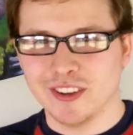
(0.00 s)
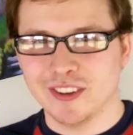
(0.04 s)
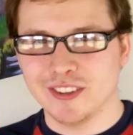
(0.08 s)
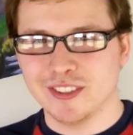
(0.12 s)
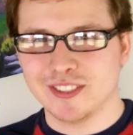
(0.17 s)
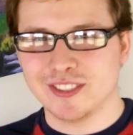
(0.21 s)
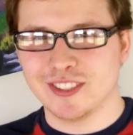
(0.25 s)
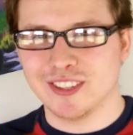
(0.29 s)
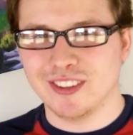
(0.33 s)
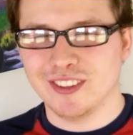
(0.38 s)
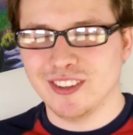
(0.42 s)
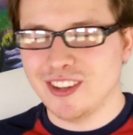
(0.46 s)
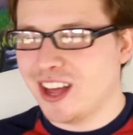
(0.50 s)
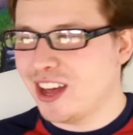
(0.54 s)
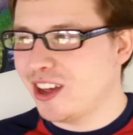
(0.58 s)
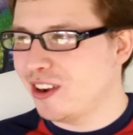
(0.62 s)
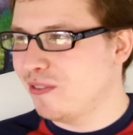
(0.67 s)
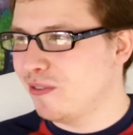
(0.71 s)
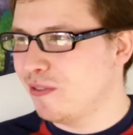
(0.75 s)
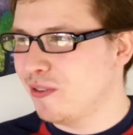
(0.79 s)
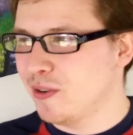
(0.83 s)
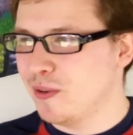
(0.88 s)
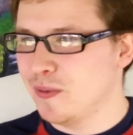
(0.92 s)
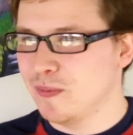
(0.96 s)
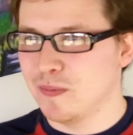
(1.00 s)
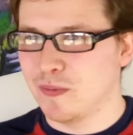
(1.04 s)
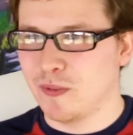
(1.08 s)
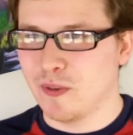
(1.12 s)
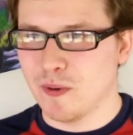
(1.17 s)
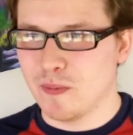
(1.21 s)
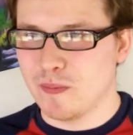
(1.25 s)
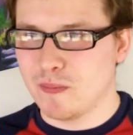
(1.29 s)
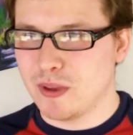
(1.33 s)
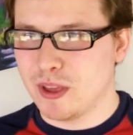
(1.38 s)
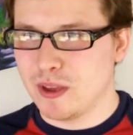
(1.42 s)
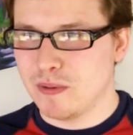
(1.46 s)
There's a lot of room
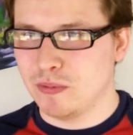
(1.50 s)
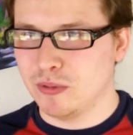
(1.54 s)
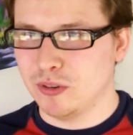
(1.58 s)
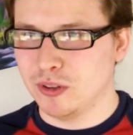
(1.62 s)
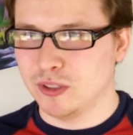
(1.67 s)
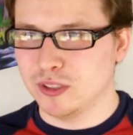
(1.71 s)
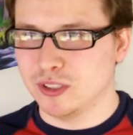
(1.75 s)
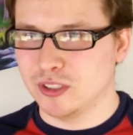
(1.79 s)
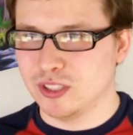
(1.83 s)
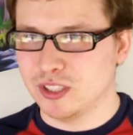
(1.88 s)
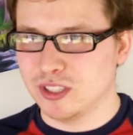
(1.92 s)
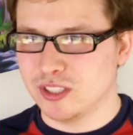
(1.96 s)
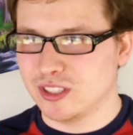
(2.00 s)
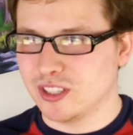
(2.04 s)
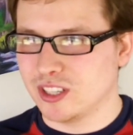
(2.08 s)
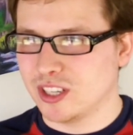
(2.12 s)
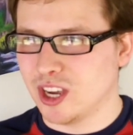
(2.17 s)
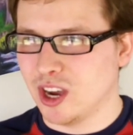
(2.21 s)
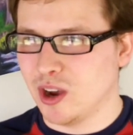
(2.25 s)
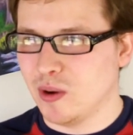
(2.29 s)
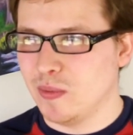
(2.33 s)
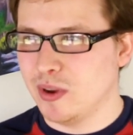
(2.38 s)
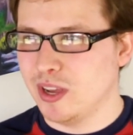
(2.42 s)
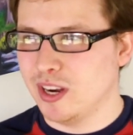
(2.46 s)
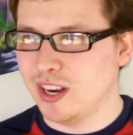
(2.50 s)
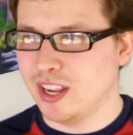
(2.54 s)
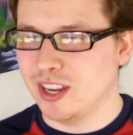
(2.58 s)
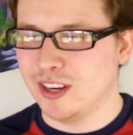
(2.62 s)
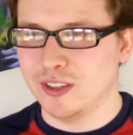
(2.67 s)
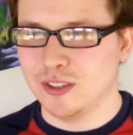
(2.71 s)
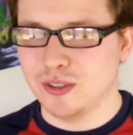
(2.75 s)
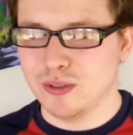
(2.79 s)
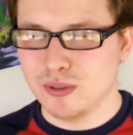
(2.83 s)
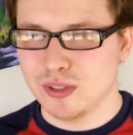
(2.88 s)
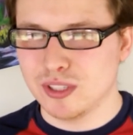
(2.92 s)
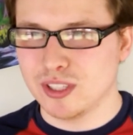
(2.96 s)
for people just to come in
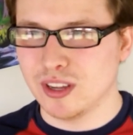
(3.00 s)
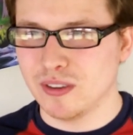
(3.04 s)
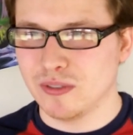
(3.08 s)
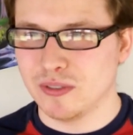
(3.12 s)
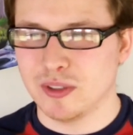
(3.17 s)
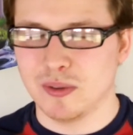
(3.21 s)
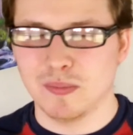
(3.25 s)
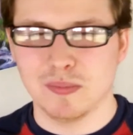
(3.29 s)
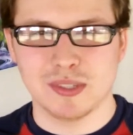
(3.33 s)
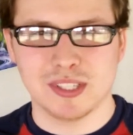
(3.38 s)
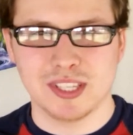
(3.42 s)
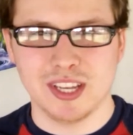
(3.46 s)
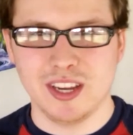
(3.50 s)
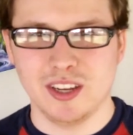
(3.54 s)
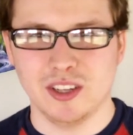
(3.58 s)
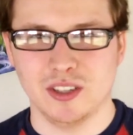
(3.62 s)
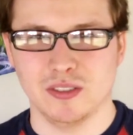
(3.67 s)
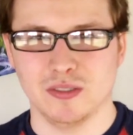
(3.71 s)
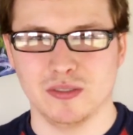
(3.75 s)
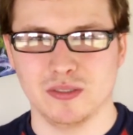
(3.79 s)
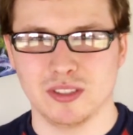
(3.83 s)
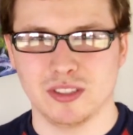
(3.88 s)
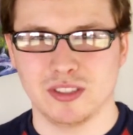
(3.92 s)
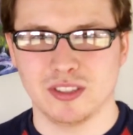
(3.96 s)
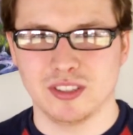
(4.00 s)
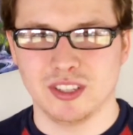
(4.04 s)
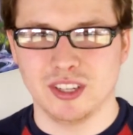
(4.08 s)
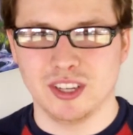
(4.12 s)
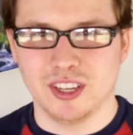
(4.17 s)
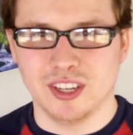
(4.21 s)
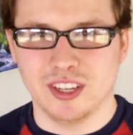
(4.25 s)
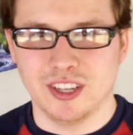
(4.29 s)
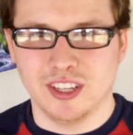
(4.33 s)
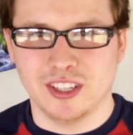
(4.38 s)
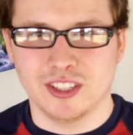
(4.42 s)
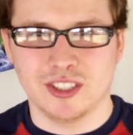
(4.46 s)
and do stuff themselves.
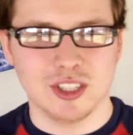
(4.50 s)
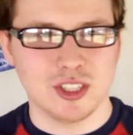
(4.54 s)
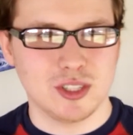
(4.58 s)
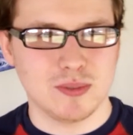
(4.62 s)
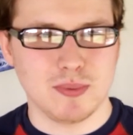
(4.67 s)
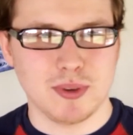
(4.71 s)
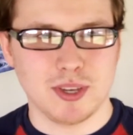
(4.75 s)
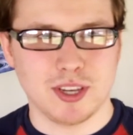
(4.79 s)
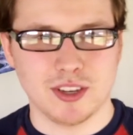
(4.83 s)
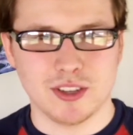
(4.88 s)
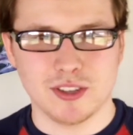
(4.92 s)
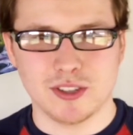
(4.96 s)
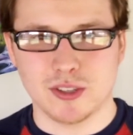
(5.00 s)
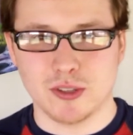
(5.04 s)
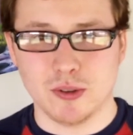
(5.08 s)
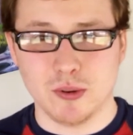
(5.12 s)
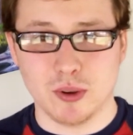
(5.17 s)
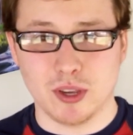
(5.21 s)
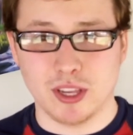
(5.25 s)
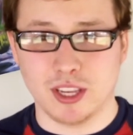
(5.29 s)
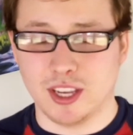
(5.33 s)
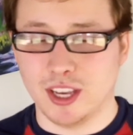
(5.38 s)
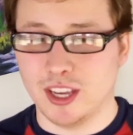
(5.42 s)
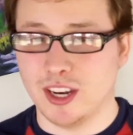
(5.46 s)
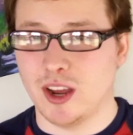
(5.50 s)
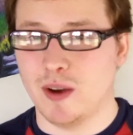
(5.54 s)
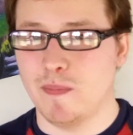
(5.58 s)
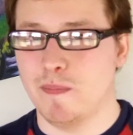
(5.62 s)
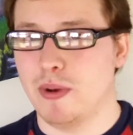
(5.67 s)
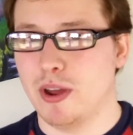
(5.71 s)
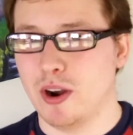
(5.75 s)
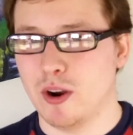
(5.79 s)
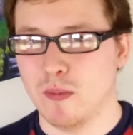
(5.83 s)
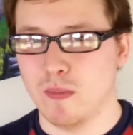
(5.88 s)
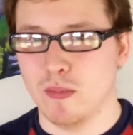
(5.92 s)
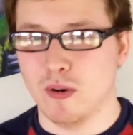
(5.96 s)
Just because you can get a
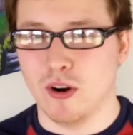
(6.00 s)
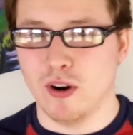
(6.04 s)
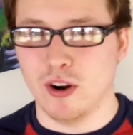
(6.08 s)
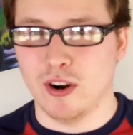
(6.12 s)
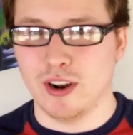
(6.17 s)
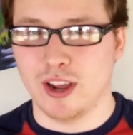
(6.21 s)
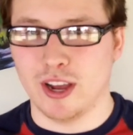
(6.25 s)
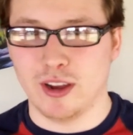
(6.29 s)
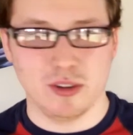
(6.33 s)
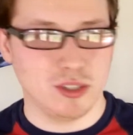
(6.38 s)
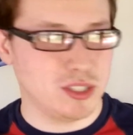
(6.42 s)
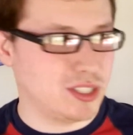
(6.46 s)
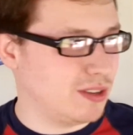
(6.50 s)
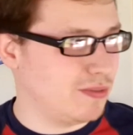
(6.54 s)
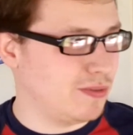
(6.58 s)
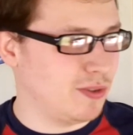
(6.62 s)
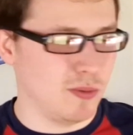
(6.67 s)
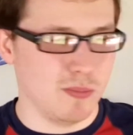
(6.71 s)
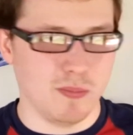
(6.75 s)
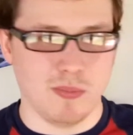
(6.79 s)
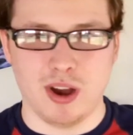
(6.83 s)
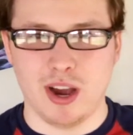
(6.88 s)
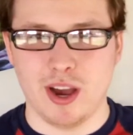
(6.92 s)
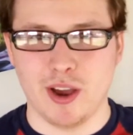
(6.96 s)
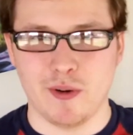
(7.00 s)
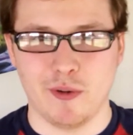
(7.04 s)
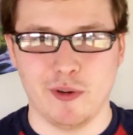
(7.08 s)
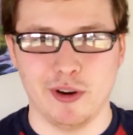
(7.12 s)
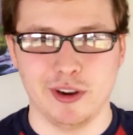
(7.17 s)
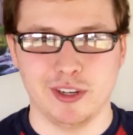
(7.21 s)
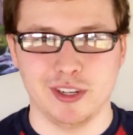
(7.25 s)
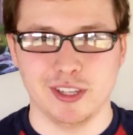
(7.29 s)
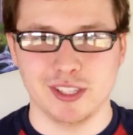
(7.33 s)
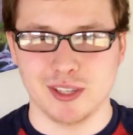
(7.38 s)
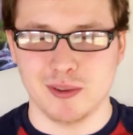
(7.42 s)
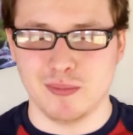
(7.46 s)
better birdhouse if you buy
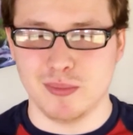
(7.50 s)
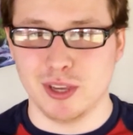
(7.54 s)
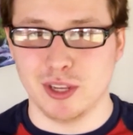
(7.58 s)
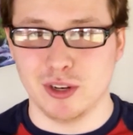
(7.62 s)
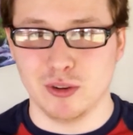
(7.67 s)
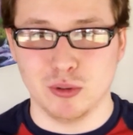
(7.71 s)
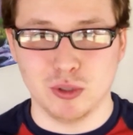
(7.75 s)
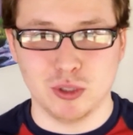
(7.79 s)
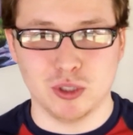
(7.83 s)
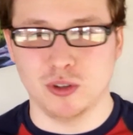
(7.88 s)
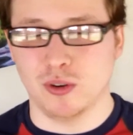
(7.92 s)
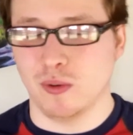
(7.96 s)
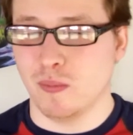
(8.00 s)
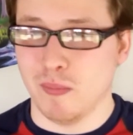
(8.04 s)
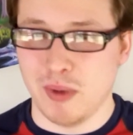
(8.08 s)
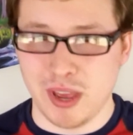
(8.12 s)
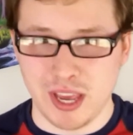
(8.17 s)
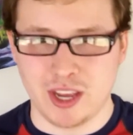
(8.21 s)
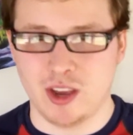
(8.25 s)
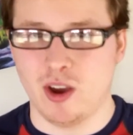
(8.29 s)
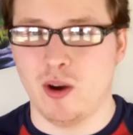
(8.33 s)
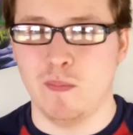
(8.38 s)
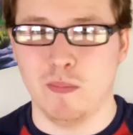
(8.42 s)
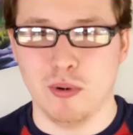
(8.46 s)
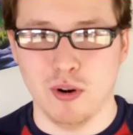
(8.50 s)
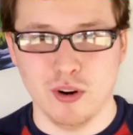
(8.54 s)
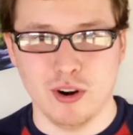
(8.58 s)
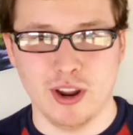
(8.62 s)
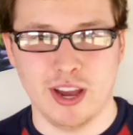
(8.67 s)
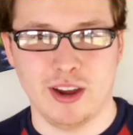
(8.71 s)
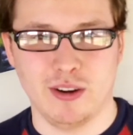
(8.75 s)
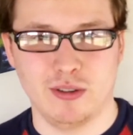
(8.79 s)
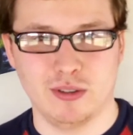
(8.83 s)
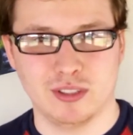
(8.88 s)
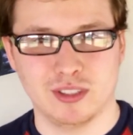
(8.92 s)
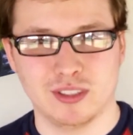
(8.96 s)
one doesn't mean you shouldn't make a
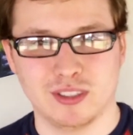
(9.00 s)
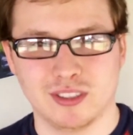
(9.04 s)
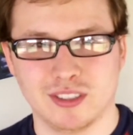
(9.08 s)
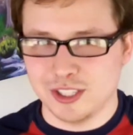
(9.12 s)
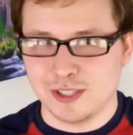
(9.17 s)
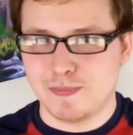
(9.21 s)
birdhouse.